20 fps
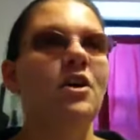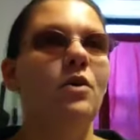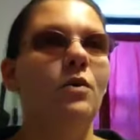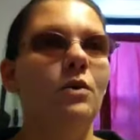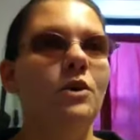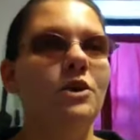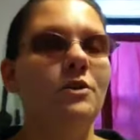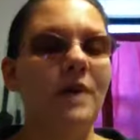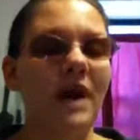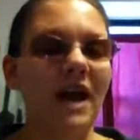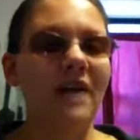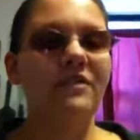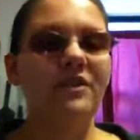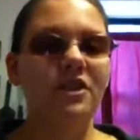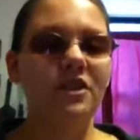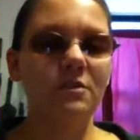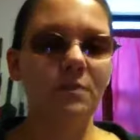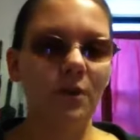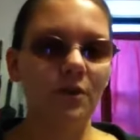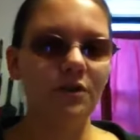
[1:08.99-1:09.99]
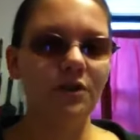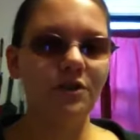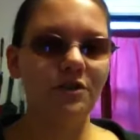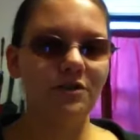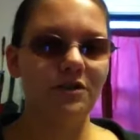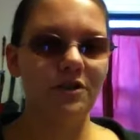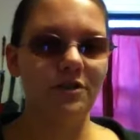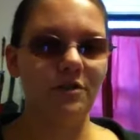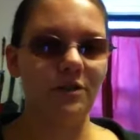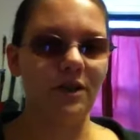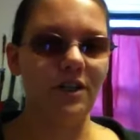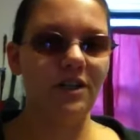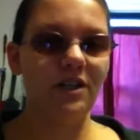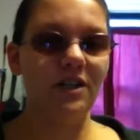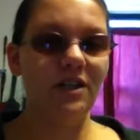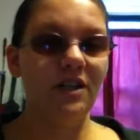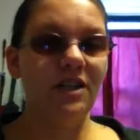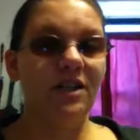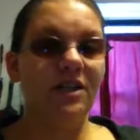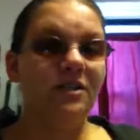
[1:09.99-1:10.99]
when you have exposure to it,
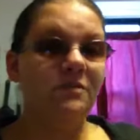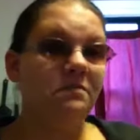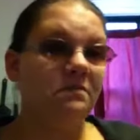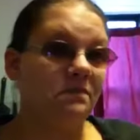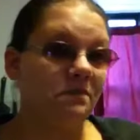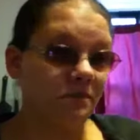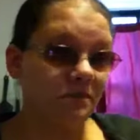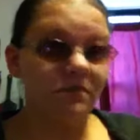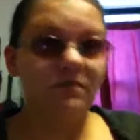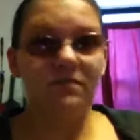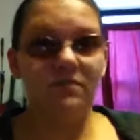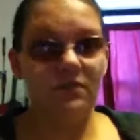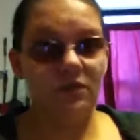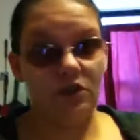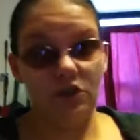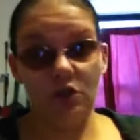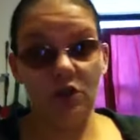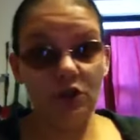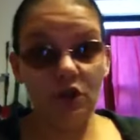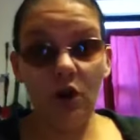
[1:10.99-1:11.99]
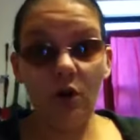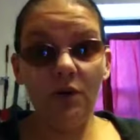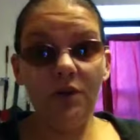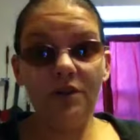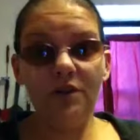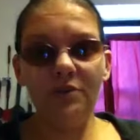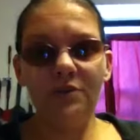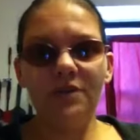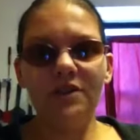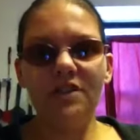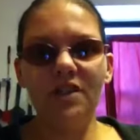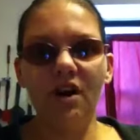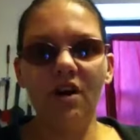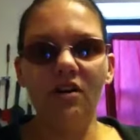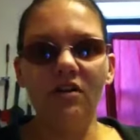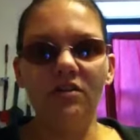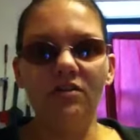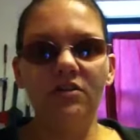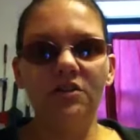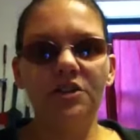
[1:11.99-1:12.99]
you're going to
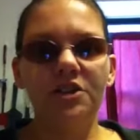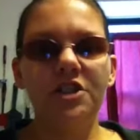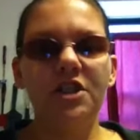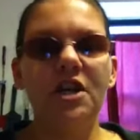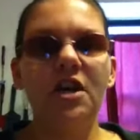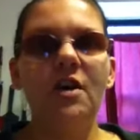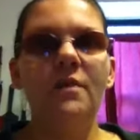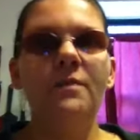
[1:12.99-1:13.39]
indulge.